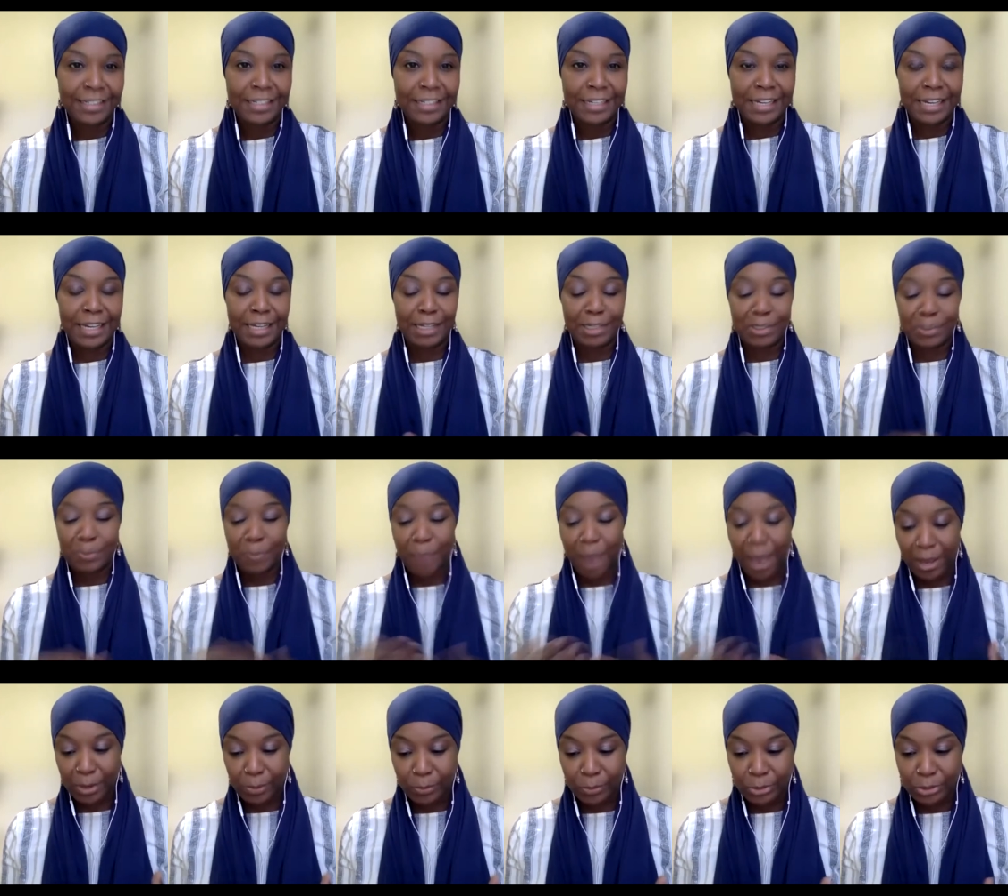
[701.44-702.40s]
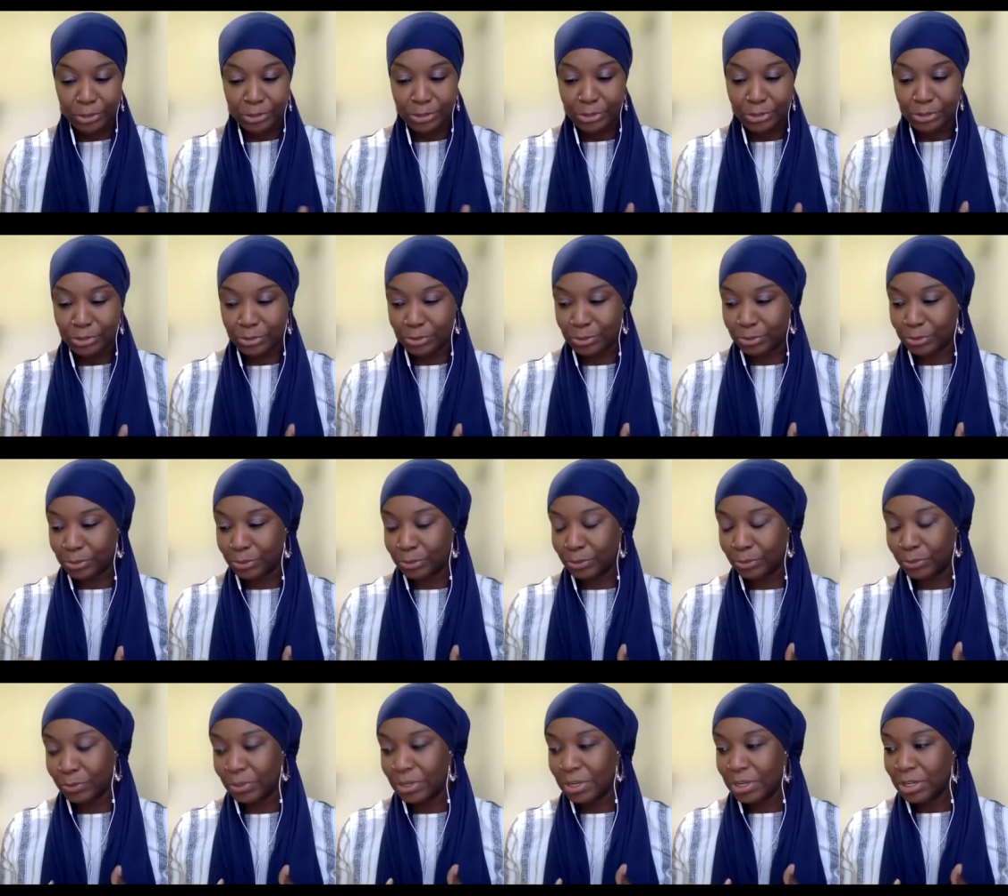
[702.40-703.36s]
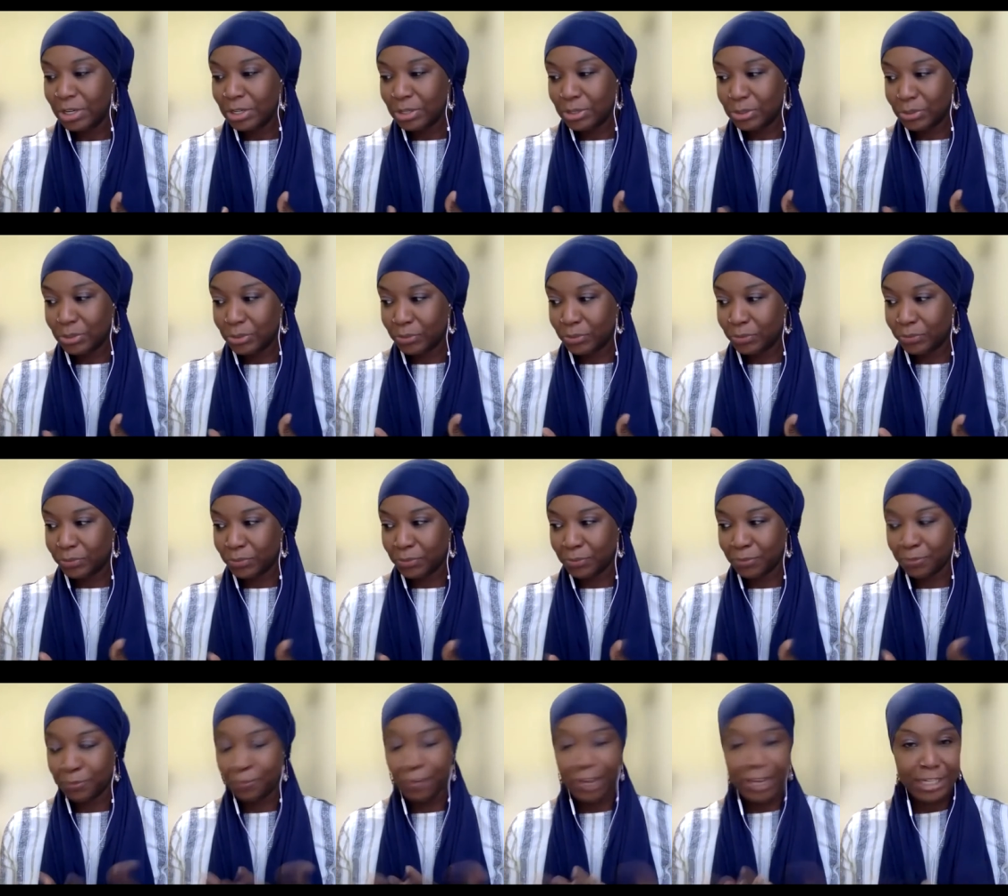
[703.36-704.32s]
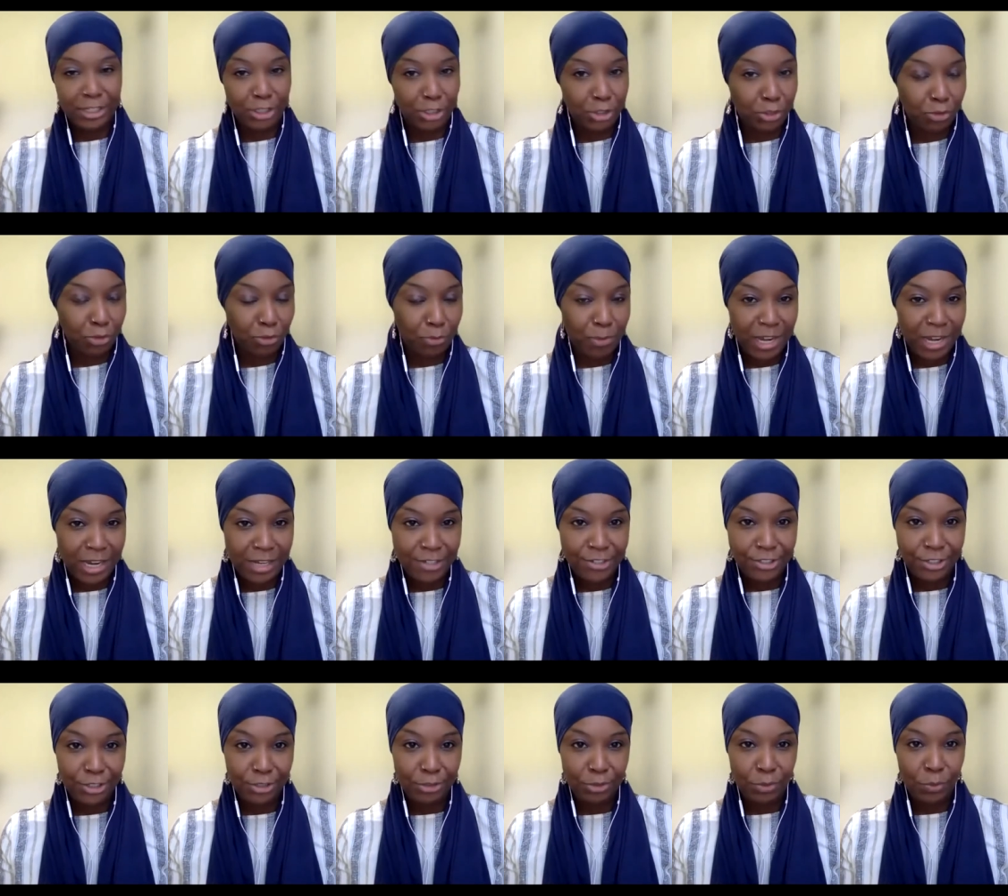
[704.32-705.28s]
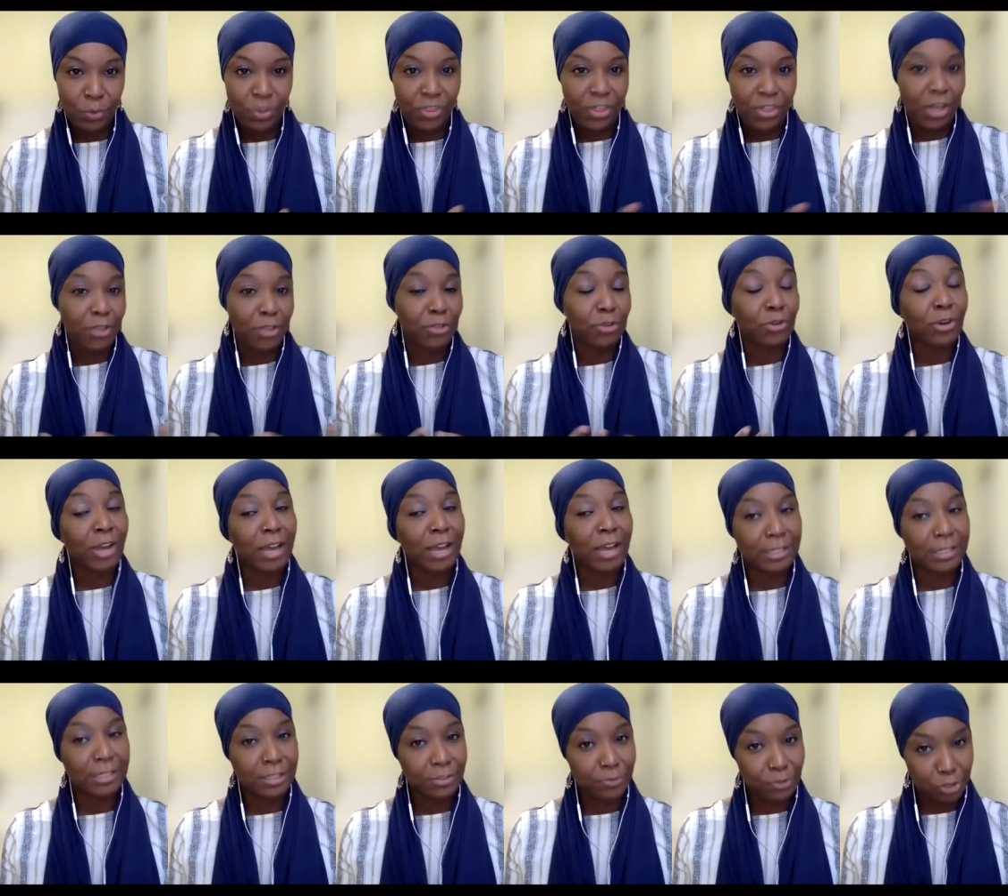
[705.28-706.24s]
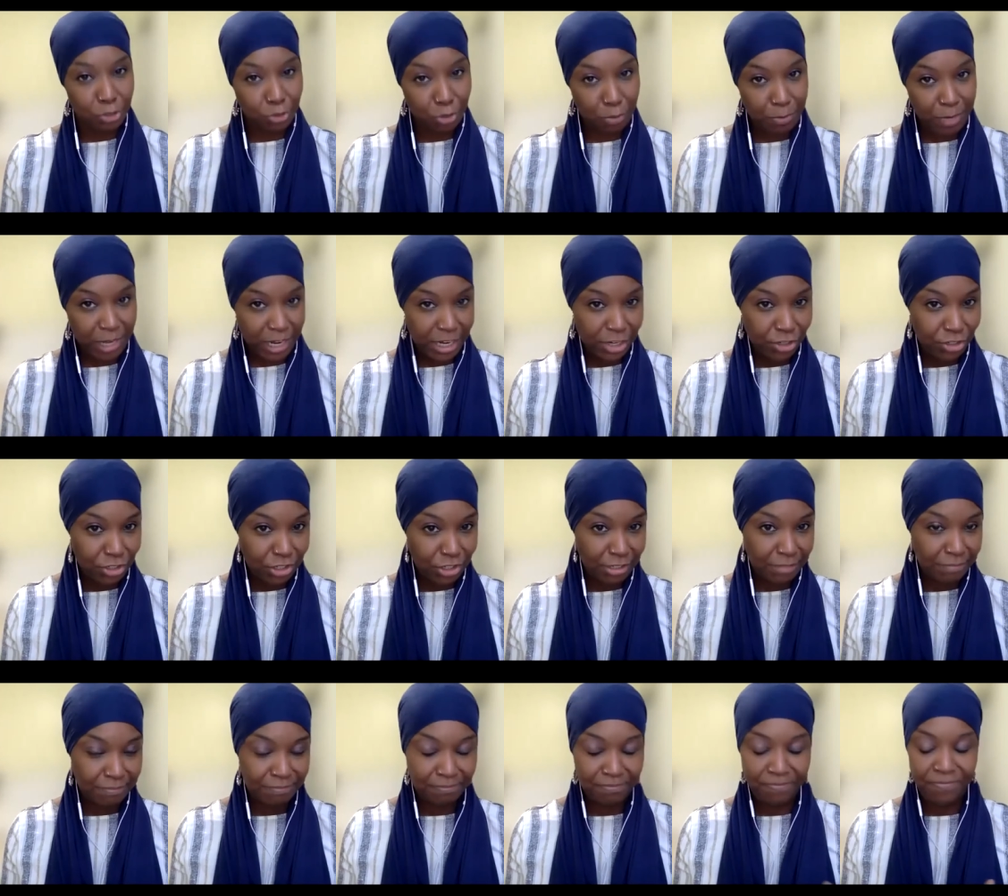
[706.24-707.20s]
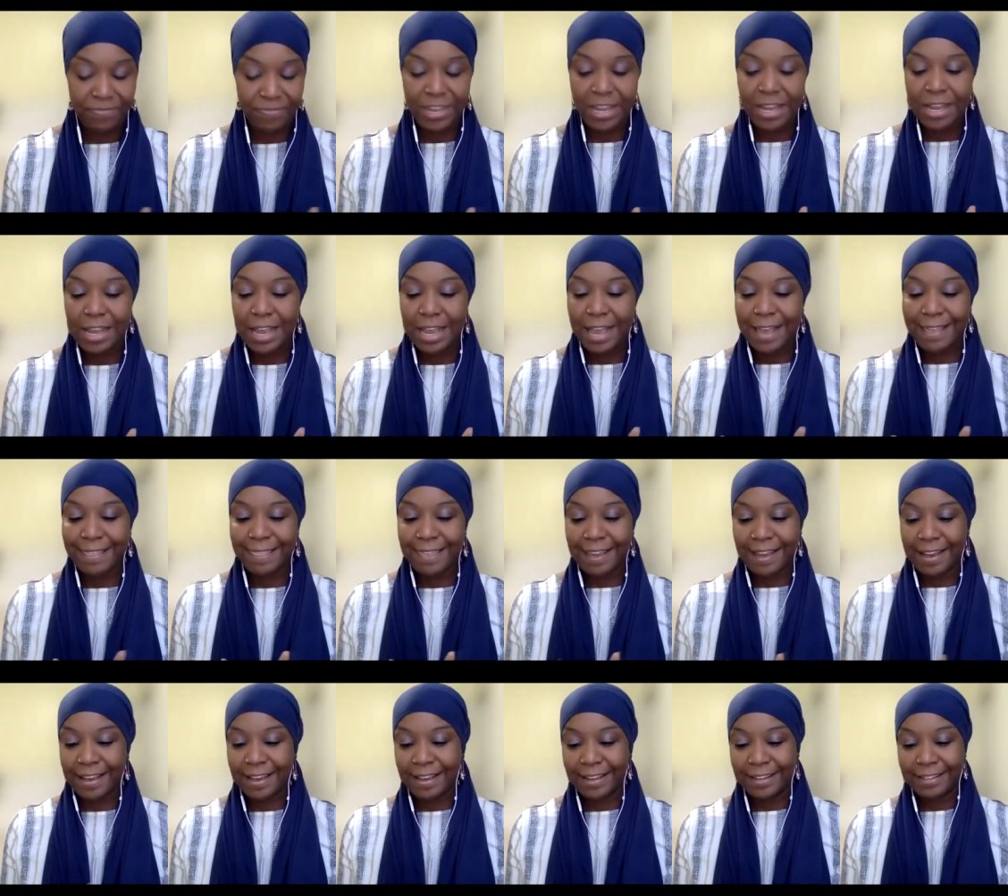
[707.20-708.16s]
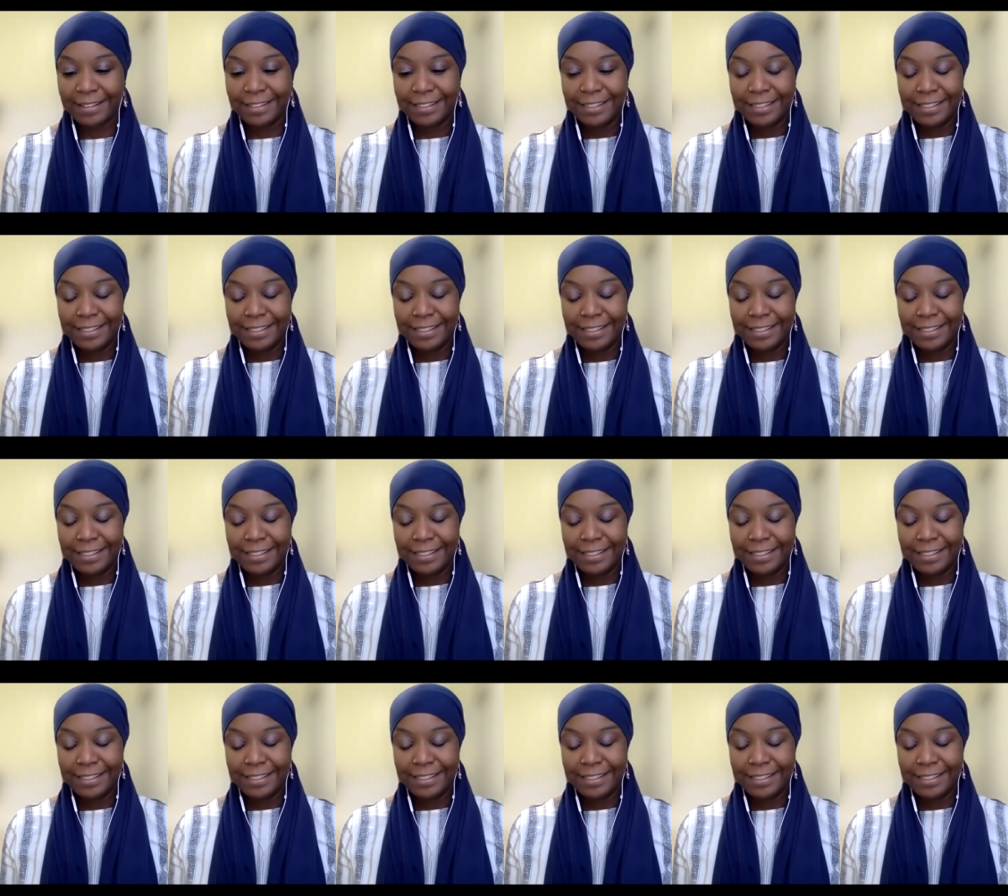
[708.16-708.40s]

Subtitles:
It is backwards to sort of fight discrimination with other kinds of discrimination, that